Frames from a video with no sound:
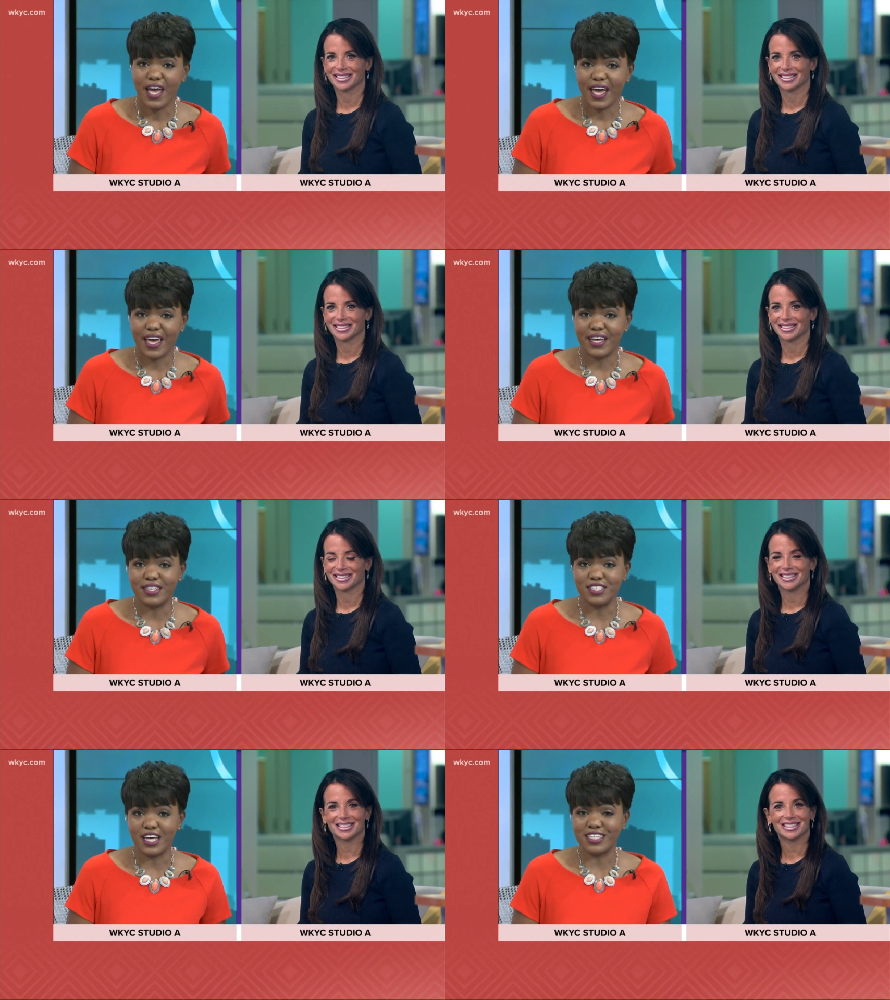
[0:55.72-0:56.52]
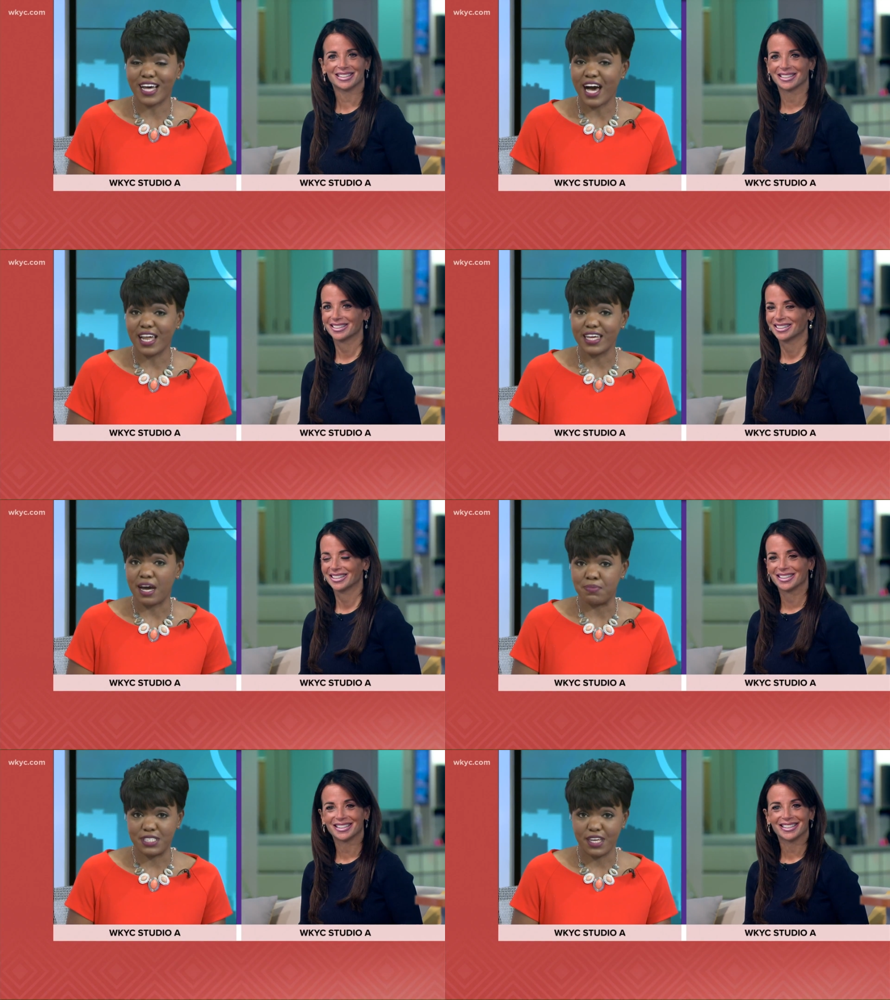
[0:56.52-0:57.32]
Speaker 1: And as Holly,
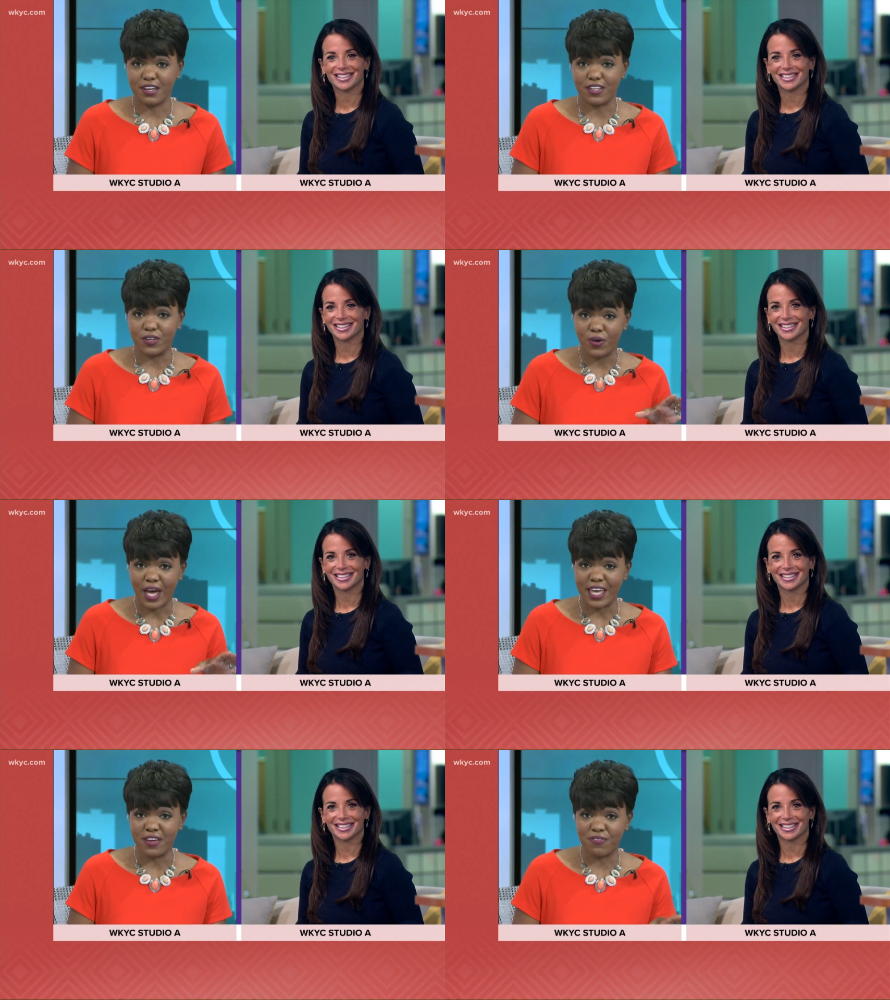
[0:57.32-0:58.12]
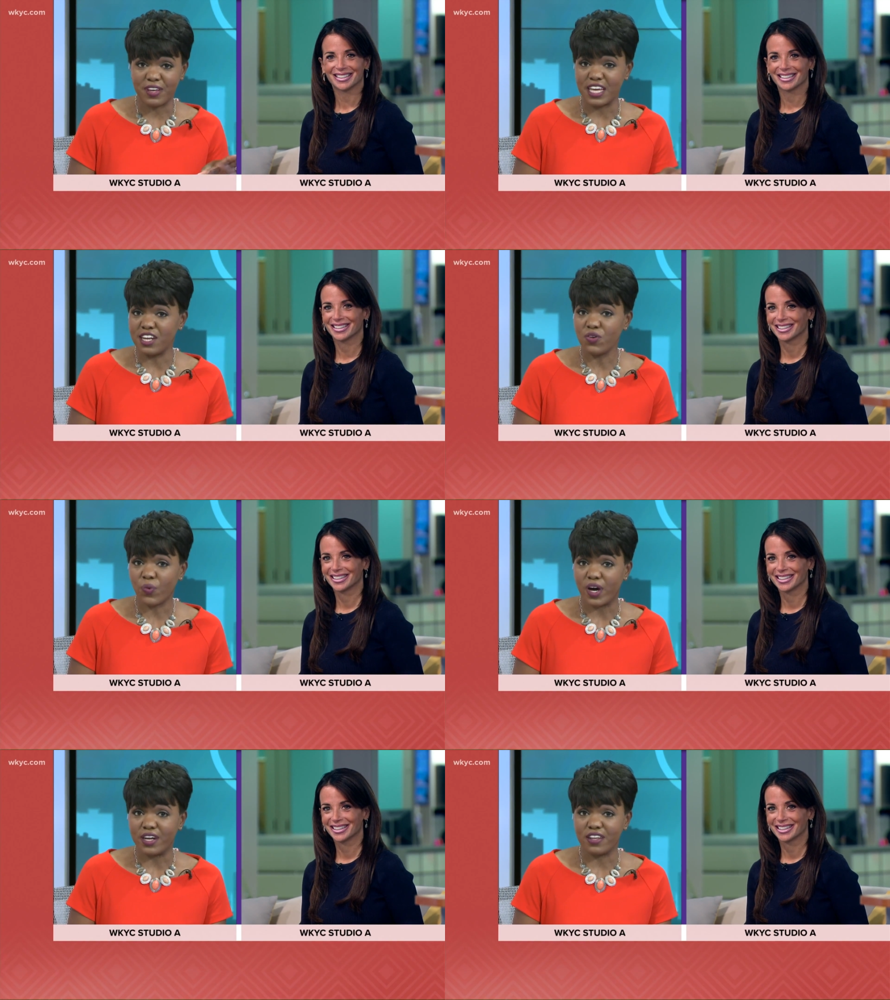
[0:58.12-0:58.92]
I'm gonna tell you, if
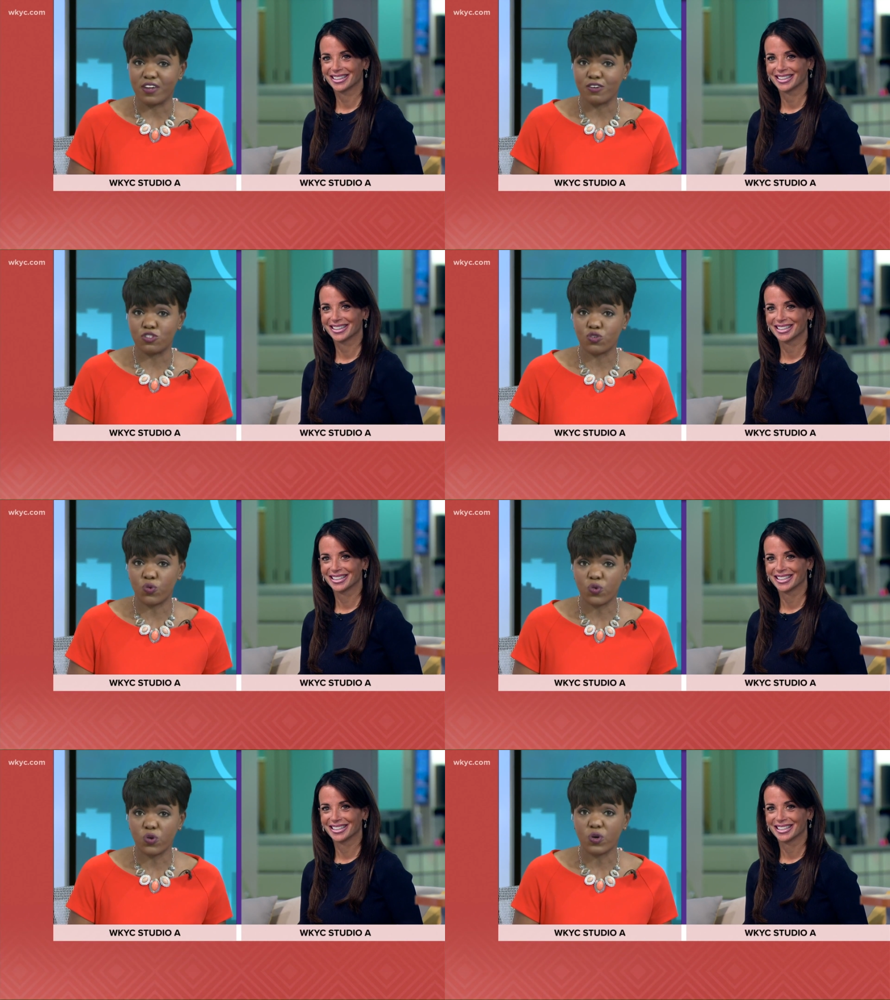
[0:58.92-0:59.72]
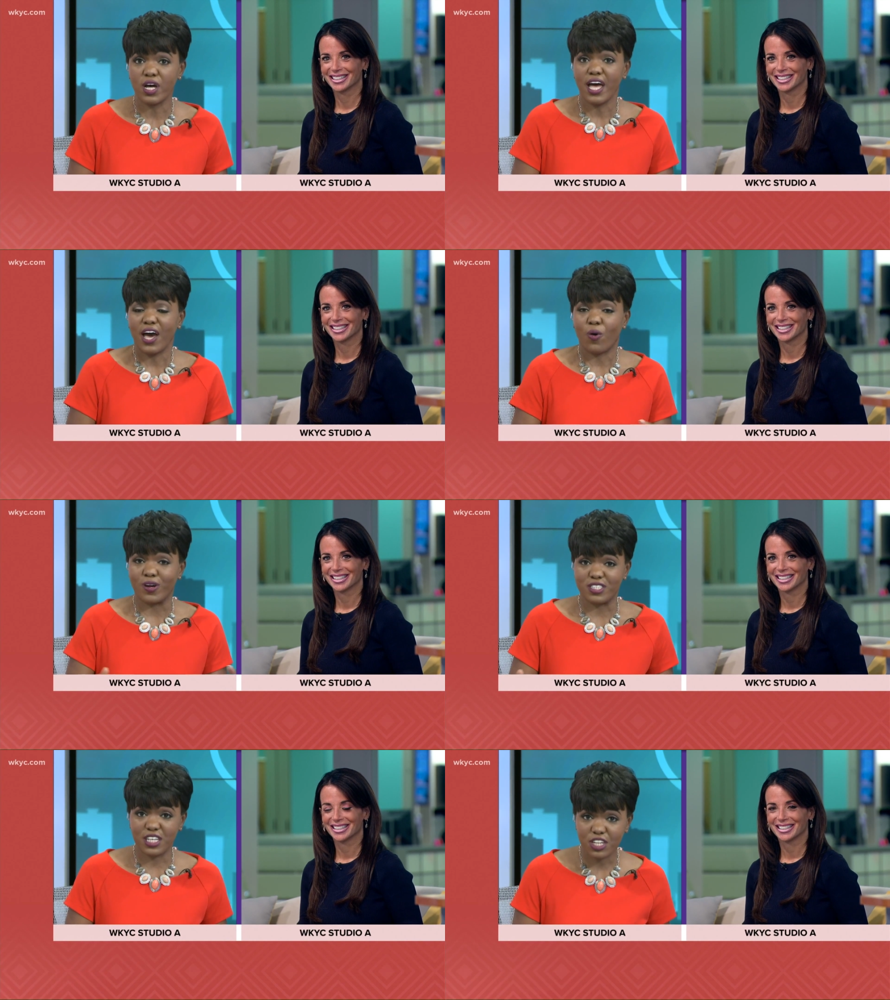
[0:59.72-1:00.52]
anyone, their school
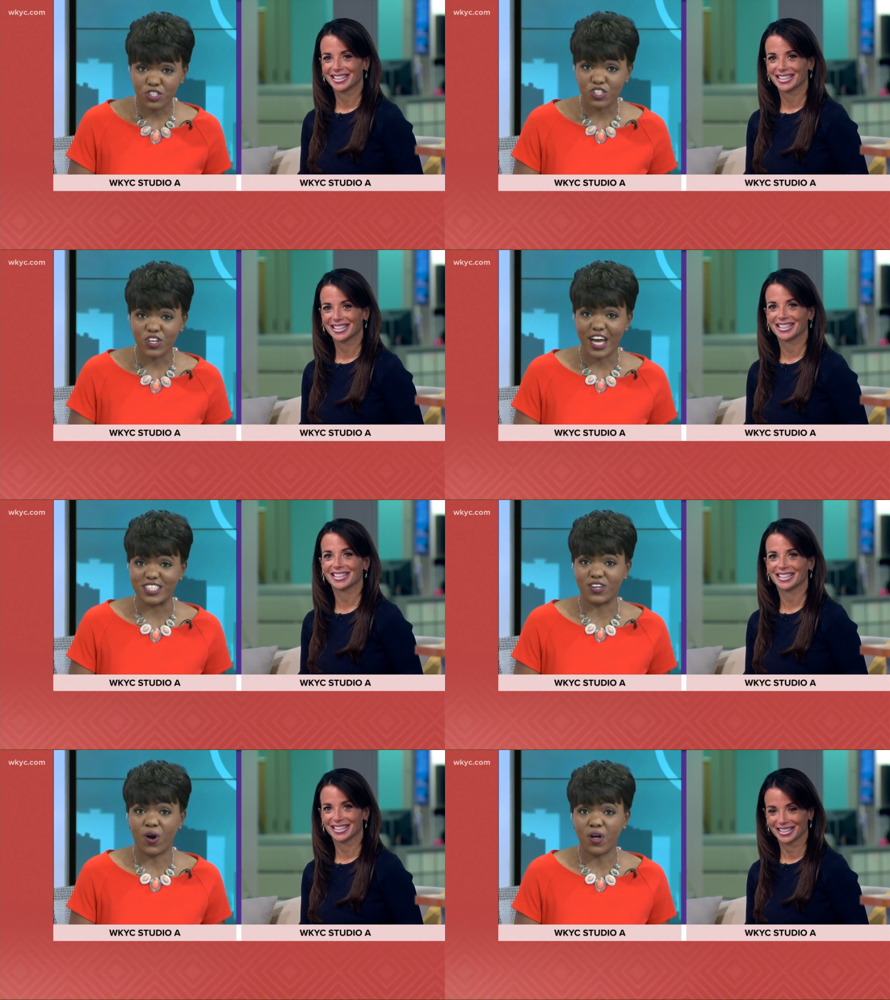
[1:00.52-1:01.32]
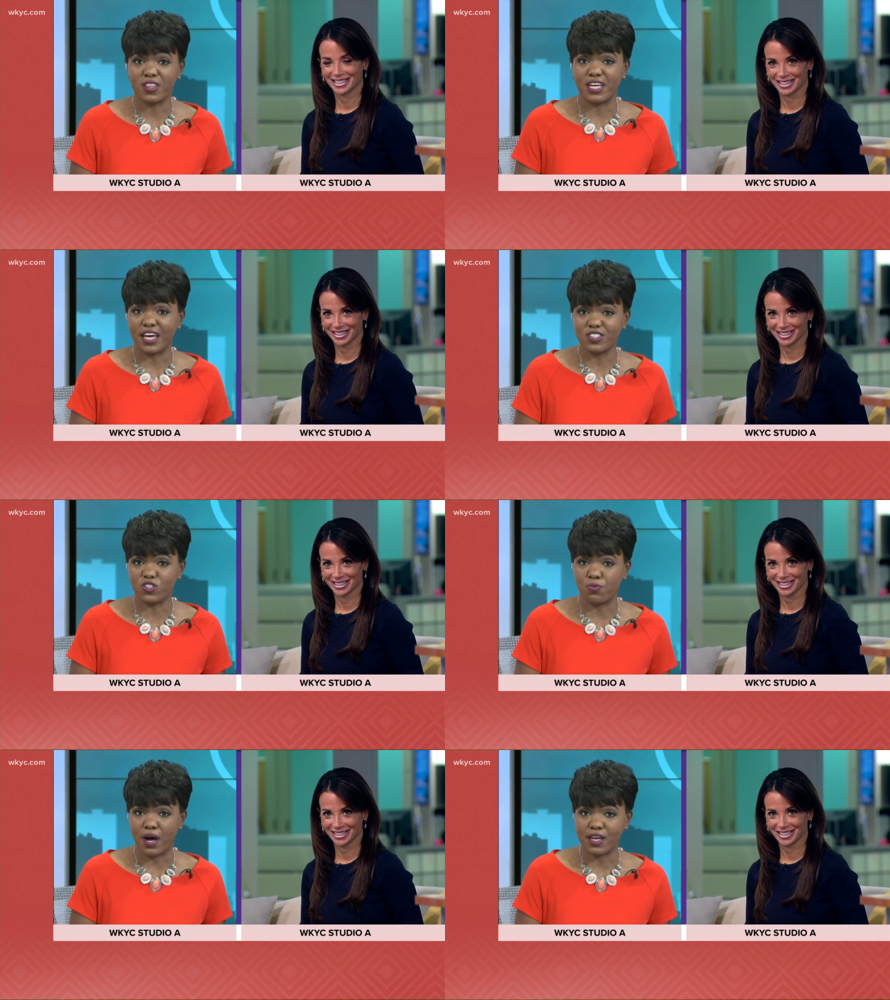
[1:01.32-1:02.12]
or teacher has gone the
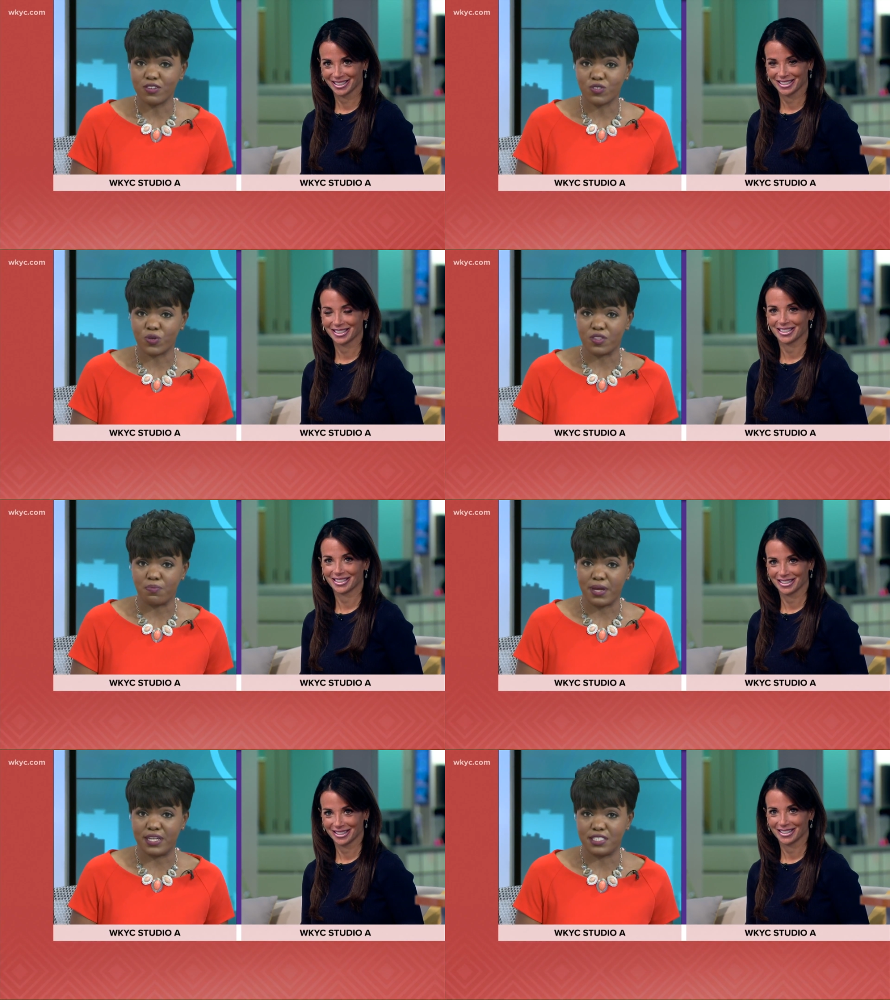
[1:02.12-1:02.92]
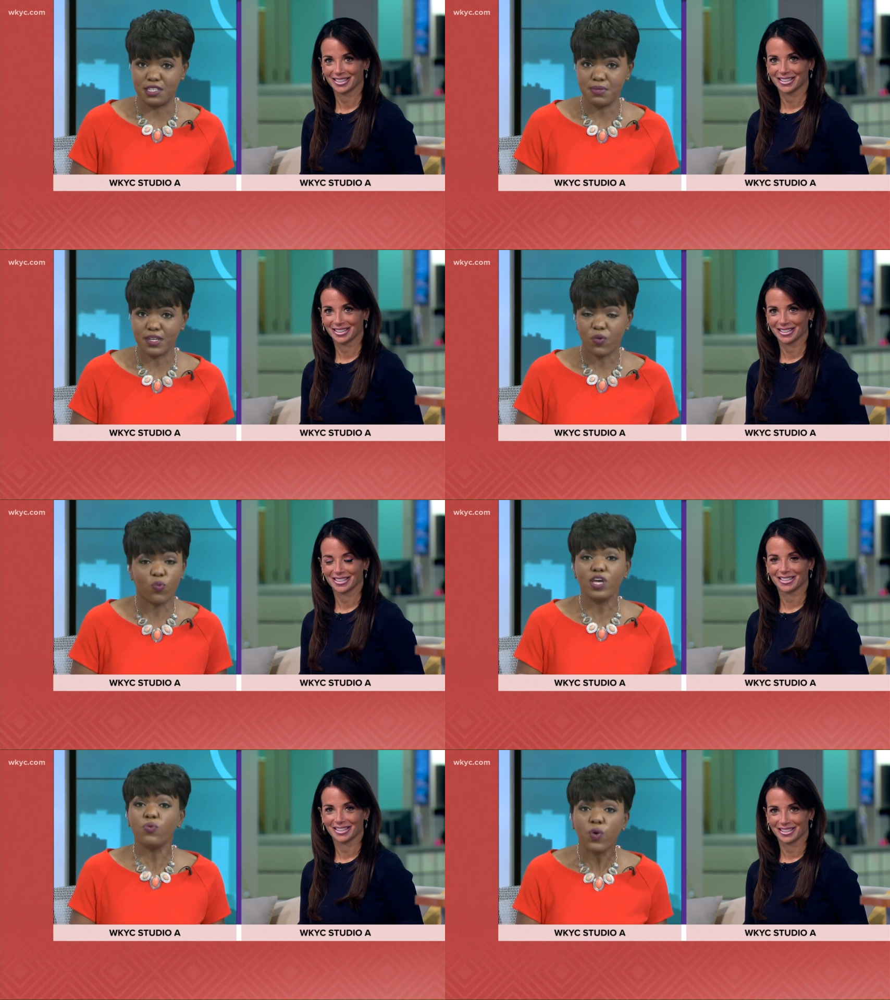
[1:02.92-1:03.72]
extra mile during the pandemic,
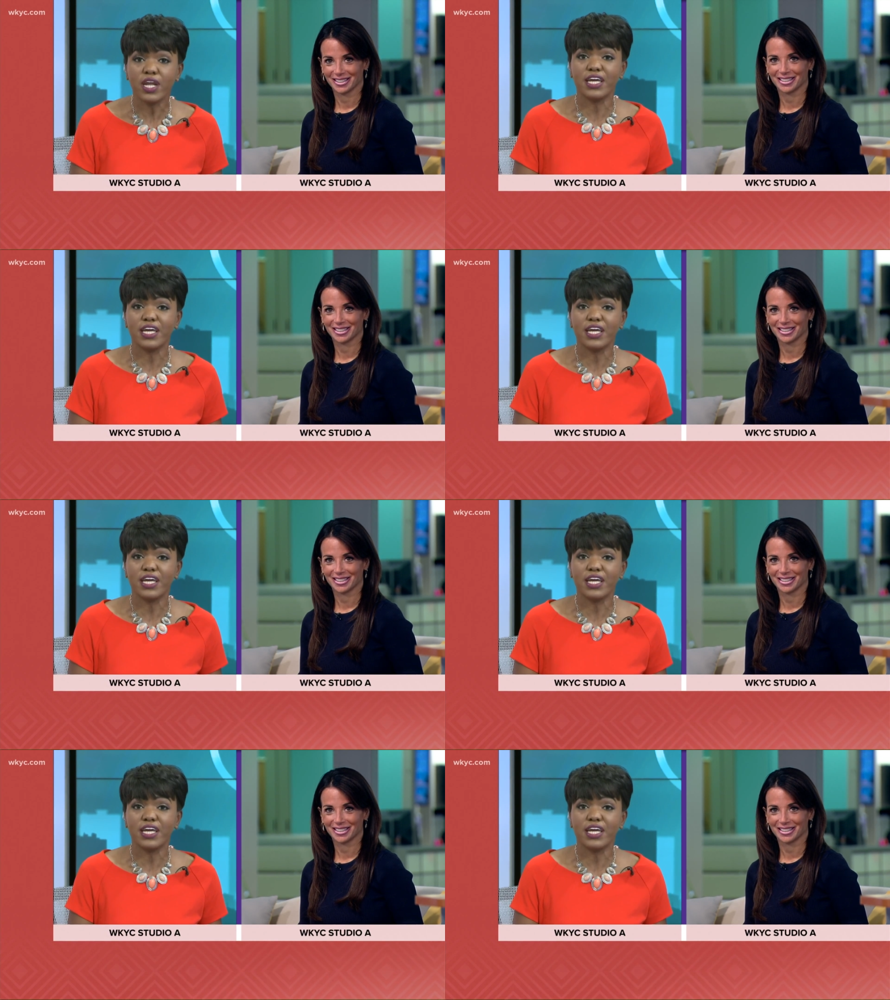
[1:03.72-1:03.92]
we wanna